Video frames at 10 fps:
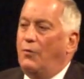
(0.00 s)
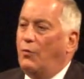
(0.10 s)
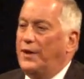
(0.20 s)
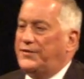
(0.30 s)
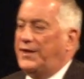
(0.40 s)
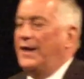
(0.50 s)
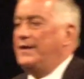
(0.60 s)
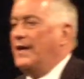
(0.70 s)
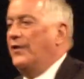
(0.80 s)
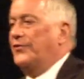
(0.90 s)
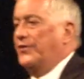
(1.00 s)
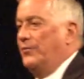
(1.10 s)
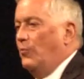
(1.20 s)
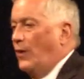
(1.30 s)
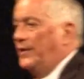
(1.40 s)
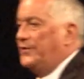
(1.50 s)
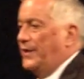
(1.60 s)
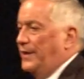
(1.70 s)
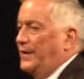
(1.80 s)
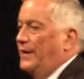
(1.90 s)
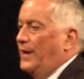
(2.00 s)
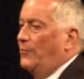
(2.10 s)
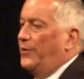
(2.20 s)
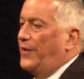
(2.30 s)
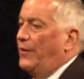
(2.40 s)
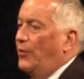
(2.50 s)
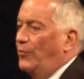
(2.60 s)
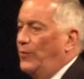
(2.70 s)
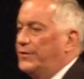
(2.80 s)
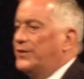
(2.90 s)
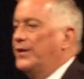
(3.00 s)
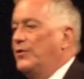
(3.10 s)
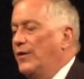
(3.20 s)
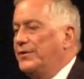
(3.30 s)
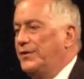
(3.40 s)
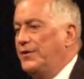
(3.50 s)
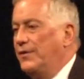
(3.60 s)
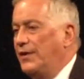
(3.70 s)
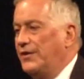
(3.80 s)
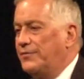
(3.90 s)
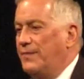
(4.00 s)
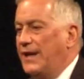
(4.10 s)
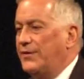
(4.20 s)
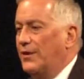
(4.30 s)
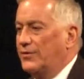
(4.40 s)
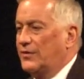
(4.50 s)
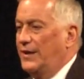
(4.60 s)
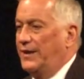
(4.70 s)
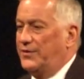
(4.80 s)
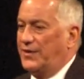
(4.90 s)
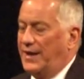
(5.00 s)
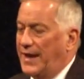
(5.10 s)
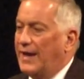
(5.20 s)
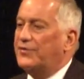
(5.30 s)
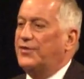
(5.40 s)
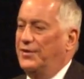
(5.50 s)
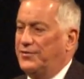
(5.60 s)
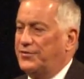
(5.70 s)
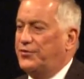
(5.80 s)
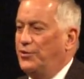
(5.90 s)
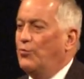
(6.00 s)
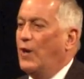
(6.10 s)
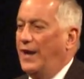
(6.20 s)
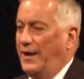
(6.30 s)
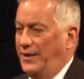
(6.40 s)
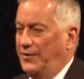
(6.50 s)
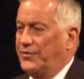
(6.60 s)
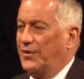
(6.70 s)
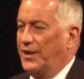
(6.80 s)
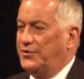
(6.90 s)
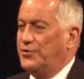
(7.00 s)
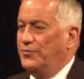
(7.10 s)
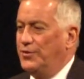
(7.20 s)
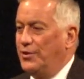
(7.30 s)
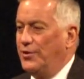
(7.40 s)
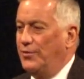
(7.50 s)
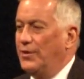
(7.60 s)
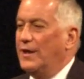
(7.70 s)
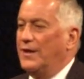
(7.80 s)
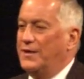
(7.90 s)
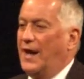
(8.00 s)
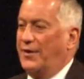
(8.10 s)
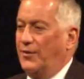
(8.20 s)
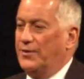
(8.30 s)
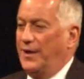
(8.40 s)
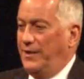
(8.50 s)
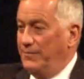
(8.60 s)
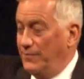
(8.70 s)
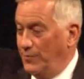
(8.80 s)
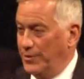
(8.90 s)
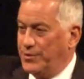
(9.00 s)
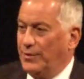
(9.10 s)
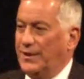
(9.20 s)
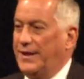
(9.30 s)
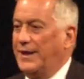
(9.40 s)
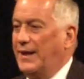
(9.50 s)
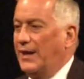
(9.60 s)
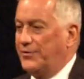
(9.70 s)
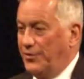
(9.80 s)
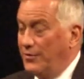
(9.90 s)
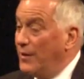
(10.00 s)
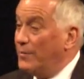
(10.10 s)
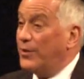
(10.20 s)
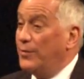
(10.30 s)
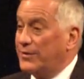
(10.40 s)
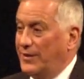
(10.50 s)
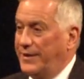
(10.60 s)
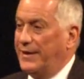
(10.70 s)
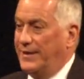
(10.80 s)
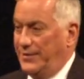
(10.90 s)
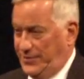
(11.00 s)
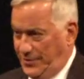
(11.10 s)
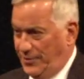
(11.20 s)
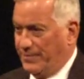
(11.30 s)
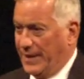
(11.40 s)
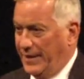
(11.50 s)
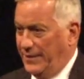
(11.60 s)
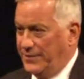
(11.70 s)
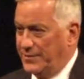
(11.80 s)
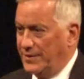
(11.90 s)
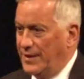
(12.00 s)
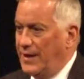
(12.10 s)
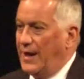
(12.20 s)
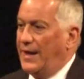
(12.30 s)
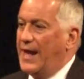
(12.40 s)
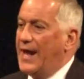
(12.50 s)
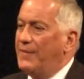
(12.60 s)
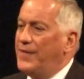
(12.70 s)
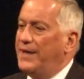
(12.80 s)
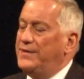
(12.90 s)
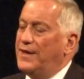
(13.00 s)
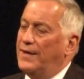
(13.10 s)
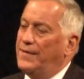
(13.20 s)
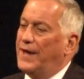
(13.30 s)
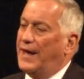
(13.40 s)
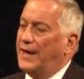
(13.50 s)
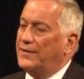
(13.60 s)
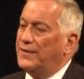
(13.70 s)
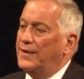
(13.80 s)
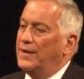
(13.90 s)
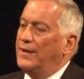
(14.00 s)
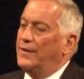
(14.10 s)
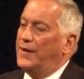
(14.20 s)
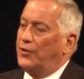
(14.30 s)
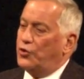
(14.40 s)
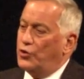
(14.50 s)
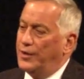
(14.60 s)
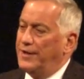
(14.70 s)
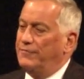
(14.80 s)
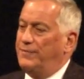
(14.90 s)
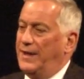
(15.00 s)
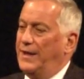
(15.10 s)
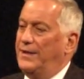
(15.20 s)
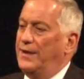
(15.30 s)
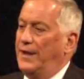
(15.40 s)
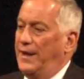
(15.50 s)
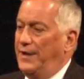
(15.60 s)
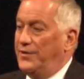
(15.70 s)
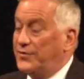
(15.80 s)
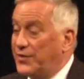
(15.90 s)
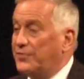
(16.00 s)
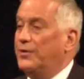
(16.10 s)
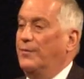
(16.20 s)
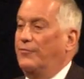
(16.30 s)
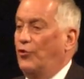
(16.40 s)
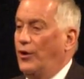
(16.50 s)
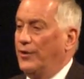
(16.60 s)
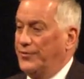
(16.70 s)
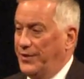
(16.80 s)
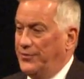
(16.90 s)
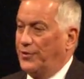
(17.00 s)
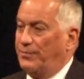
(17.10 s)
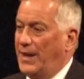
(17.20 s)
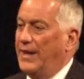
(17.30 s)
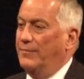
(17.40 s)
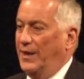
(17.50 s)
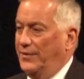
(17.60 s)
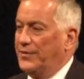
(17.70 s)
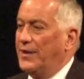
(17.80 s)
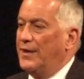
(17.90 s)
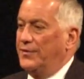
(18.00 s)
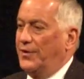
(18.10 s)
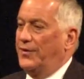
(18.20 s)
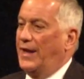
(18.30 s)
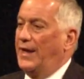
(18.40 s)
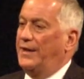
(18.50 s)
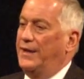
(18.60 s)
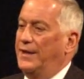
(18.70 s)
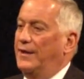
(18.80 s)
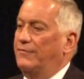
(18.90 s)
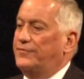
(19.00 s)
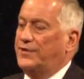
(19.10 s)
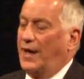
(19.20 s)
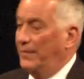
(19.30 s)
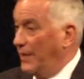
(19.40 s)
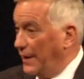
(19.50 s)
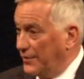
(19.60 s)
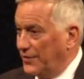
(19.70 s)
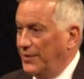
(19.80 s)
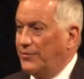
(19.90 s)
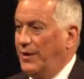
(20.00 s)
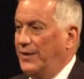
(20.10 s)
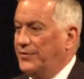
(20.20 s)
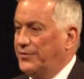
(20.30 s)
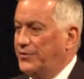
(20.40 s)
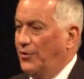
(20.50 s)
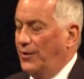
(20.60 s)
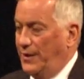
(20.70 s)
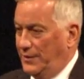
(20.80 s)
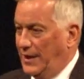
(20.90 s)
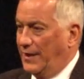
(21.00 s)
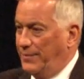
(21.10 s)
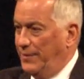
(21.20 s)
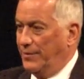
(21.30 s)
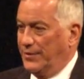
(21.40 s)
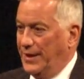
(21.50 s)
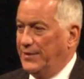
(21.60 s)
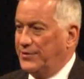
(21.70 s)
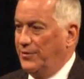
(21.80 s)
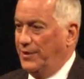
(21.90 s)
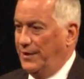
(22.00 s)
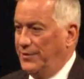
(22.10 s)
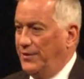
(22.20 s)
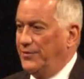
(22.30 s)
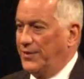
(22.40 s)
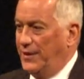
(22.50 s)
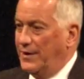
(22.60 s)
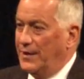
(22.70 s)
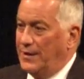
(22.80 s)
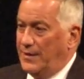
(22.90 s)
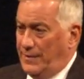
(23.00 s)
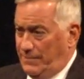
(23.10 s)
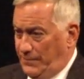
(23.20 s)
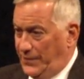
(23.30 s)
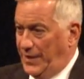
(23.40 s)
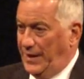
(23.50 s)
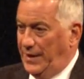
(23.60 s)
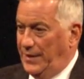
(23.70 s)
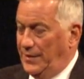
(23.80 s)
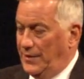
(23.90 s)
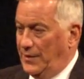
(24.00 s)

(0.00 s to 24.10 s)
What Ted Nelson wanted, and what they were originally going to do, is make those links, in essence, two ways, so that you knew not only what you were linking out to, but who was linking into your page. And had they done that, there could have been a system of royalties or payments, so that if Time Magazine creates a story, a lot of people link to it and use it, the